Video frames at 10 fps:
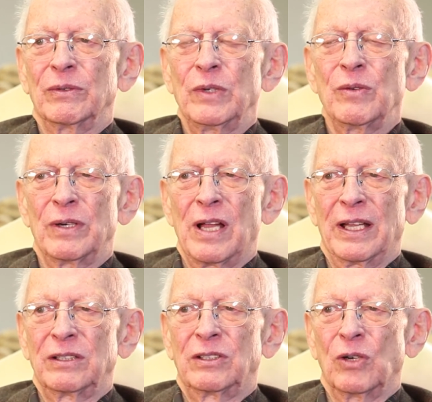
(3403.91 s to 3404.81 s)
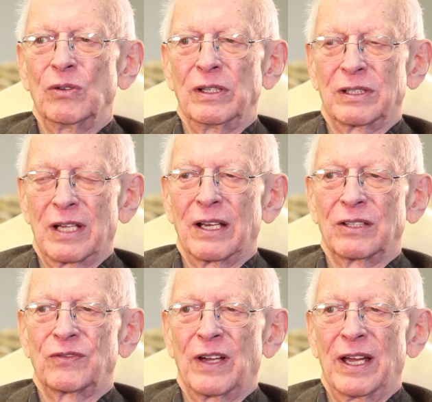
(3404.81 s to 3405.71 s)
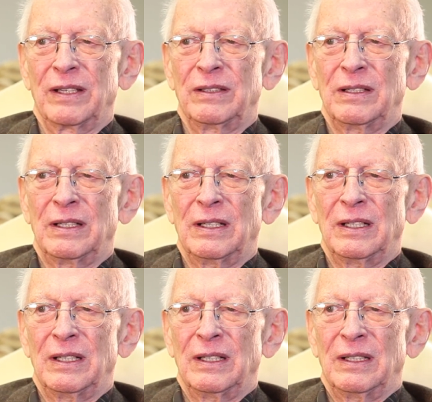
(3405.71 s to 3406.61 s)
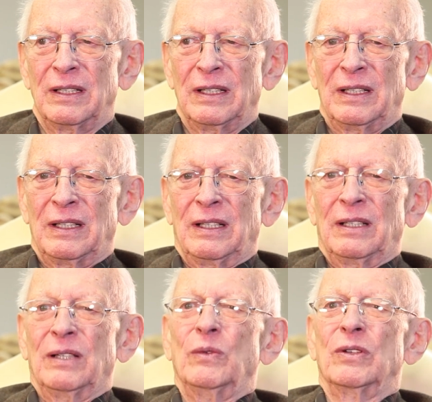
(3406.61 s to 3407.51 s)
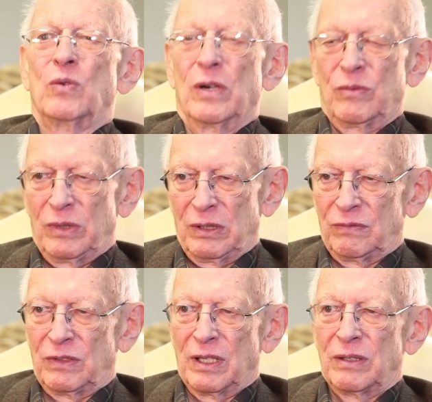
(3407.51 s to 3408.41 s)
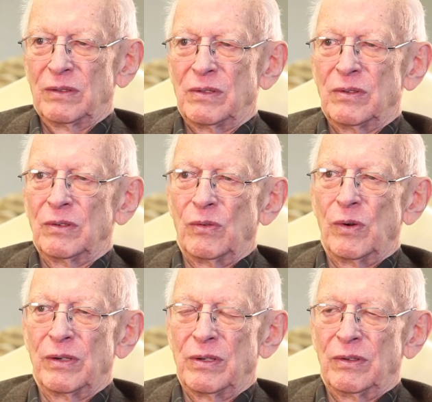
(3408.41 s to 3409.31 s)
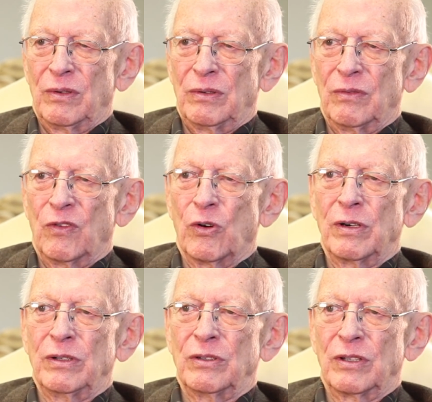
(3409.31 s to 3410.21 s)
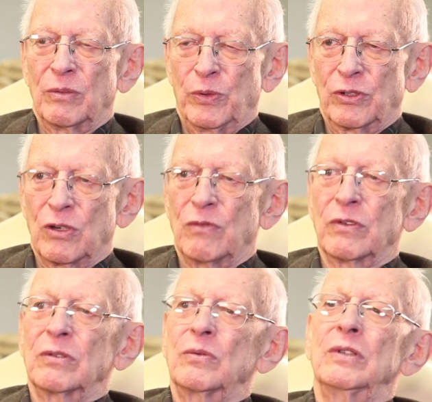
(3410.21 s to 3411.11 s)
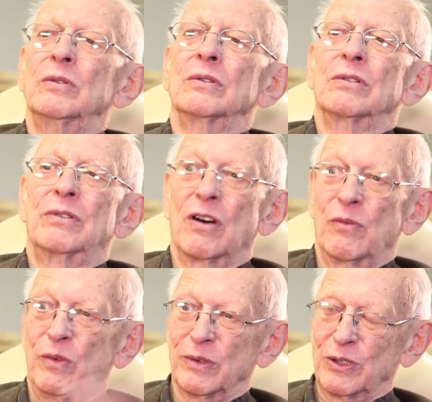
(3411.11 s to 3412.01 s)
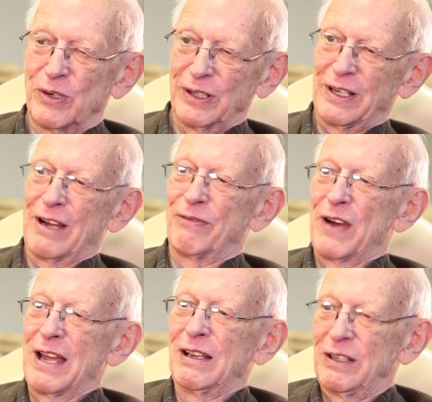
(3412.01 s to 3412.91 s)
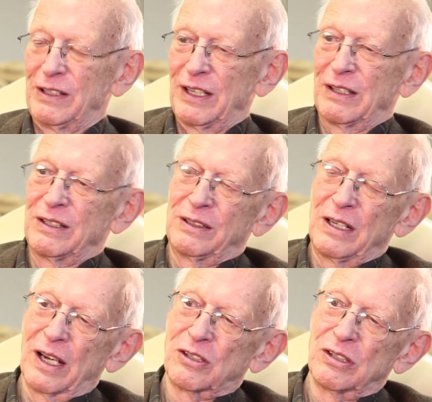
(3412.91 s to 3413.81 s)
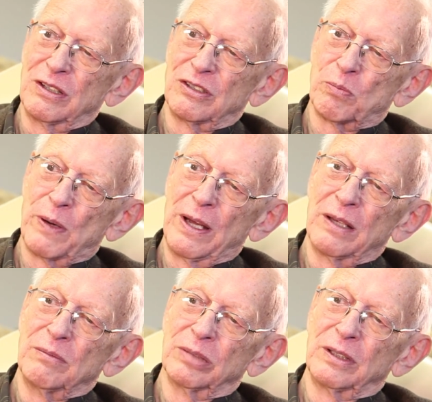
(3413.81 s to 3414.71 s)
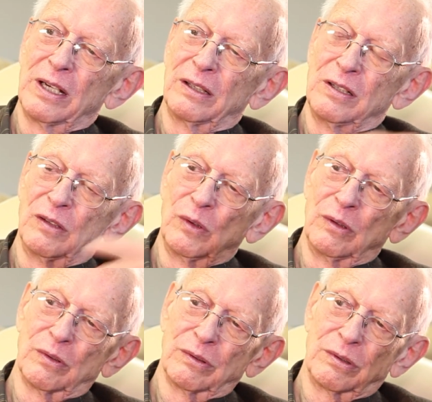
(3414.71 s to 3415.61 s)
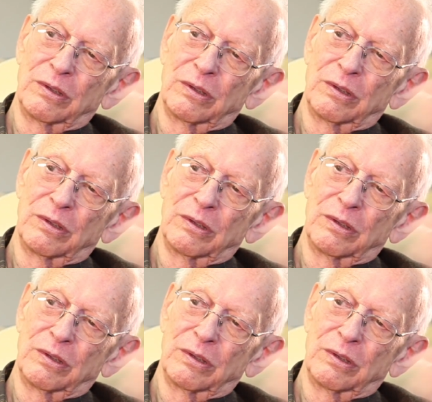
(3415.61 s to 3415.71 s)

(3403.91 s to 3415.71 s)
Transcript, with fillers: We were not totally satisfied with what we had done when the war in Europe was over, we were, thought we were going now finally to get into the action in Japan, but now here we were